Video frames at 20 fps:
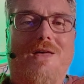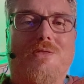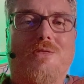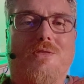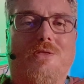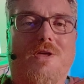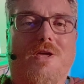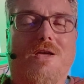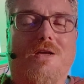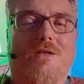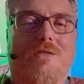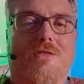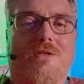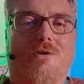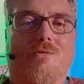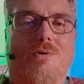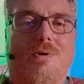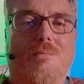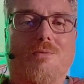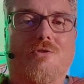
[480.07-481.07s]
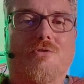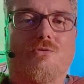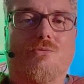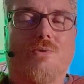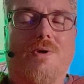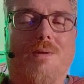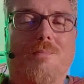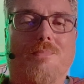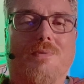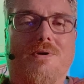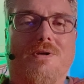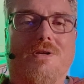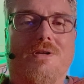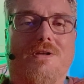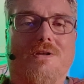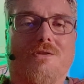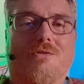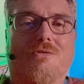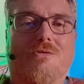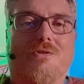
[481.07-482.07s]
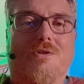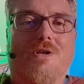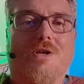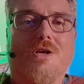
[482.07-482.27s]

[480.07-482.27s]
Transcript: think the rubber strap is